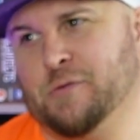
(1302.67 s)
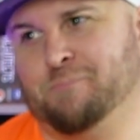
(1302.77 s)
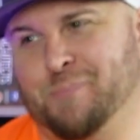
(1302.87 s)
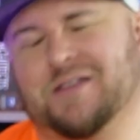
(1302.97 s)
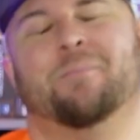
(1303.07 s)

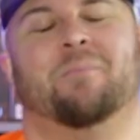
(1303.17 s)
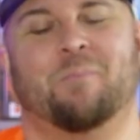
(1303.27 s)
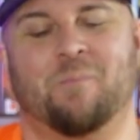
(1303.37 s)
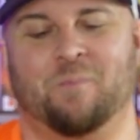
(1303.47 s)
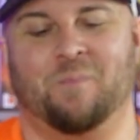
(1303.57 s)
but
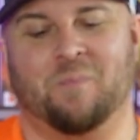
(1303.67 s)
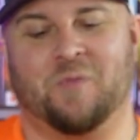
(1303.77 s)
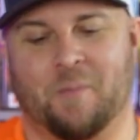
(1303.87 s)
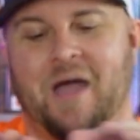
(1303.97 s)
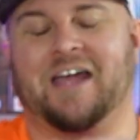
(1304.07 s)

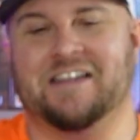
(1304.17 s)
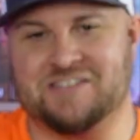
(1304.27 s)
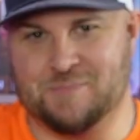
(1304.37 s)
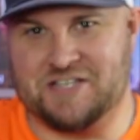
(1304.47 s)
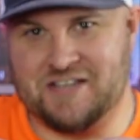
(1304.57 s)
the
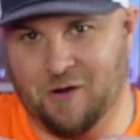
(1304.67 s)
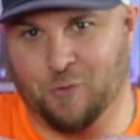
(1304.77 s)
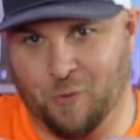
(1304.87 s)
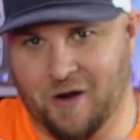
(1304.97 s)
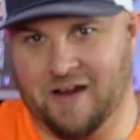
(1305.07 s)
mechanisms
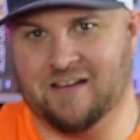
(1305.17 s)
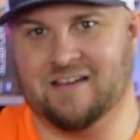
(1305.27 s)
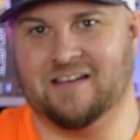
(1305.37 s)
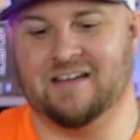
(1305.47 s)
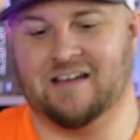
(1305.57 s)
sound great.
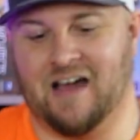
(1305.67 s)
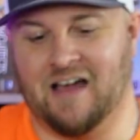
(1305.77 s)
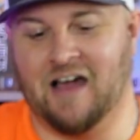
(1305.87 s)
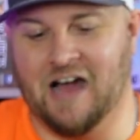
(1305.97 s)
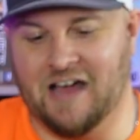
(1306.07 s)

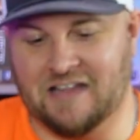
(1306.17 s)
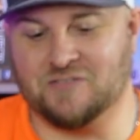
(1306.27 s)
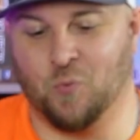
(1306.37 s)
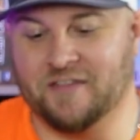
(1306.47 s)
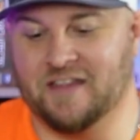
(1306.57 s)

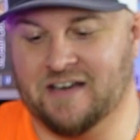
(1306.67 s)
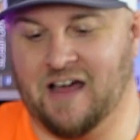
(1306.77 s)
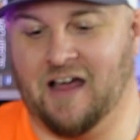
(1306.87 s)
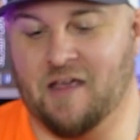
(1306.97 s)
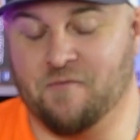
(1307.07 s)
It's one that
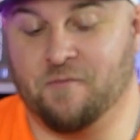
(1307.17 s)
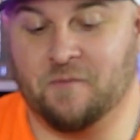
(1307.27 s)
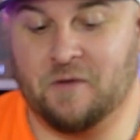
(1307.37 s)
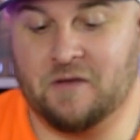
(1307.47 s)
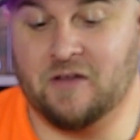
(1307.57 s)
I've
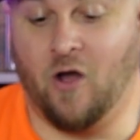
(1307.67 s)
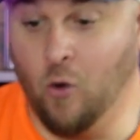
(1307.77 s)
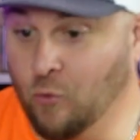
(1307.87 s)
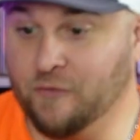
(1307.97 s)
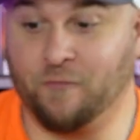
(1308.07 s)

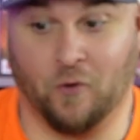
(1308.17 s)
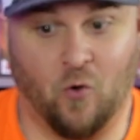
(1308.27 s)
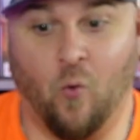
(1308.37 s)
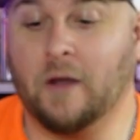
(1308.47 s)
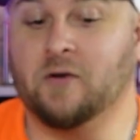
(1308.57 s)
owned for
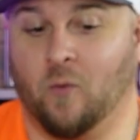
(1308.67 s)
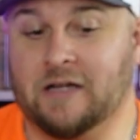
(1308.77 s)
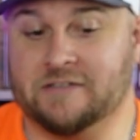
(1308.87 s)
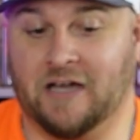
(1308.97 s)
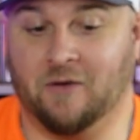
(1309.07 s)
quite a
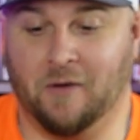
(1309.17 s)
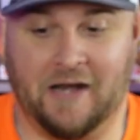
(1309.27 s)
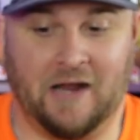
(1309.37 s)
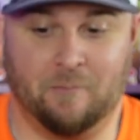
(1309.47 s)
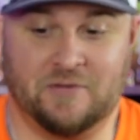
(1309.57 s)
while now,
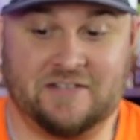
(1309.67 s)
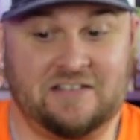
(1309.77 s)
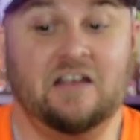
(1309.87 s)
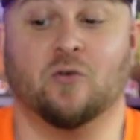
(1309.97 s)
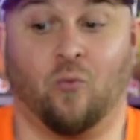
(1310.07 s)
and I'm
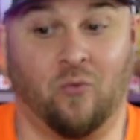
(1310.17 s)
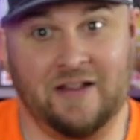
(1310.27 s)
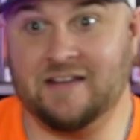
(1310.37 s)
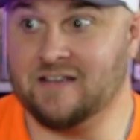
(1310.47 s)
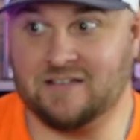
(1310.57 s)
still
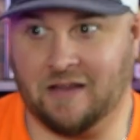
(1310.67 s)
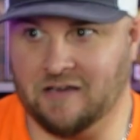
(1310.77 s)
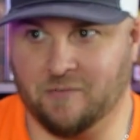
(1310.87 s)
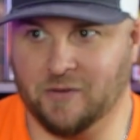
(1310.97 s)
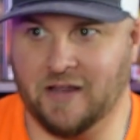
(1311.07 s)
really excited
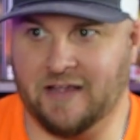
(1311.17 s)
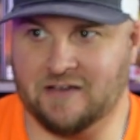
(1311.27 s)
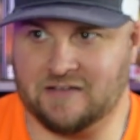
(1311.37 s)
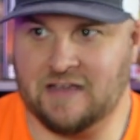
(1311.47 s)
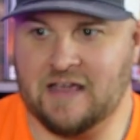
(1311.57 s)
to play
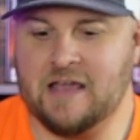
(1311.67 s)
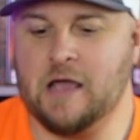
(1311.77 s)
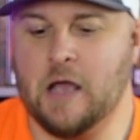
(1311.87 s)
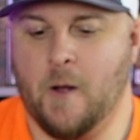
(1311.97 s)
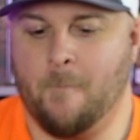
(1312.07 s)
it.
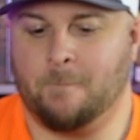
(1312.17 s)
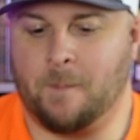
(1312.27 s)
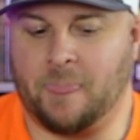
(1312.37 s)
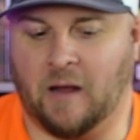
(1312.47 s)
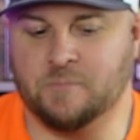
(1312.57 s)

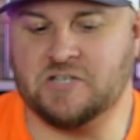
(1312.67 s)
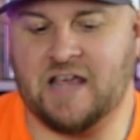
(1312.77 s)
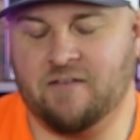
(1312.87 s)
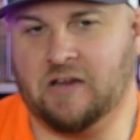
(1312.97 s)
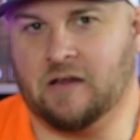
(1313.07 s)
I'm just
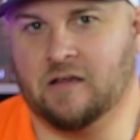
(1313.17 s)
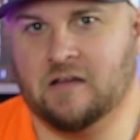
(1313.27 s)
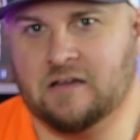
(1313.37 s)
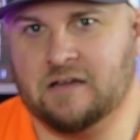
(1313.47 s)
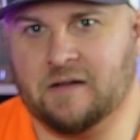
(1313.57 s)
having
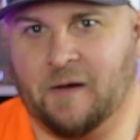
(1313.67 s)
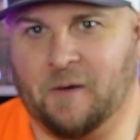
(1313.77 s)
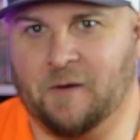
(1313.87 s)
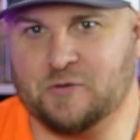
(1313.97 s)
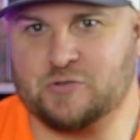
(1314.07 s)

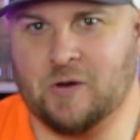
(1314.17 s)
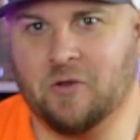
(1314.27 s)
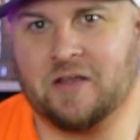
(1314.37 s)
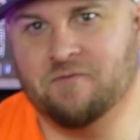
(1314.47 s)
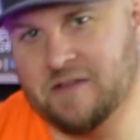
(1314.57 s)
trouble
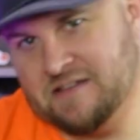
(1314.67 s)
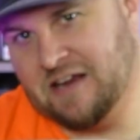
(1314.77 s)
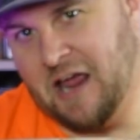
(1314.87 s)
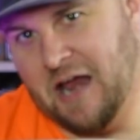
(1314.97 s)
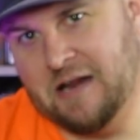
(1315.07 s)

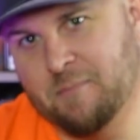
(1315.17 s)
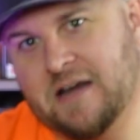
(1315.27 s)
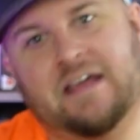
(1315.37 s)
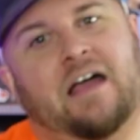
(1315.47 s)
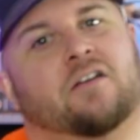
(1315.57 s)
convincing
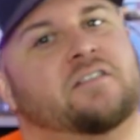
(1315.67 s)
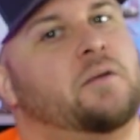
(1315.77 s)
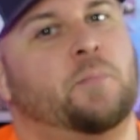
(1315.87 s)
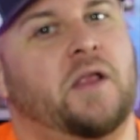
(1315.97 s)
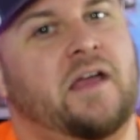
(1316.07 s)
anybody else to
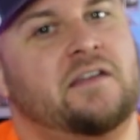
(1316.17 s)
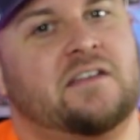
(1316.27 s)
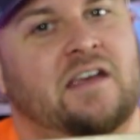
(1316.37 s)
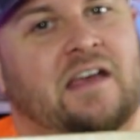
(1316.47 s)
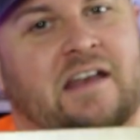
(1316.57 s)
play it,
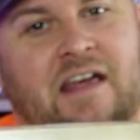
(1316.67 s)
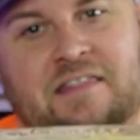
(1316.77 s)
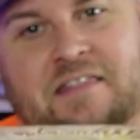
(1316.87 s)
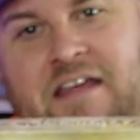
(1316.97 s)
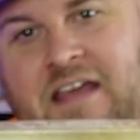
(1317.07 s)
and I
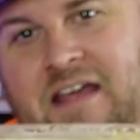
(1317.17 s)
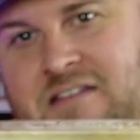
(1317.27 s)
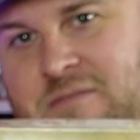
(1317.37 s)
think it's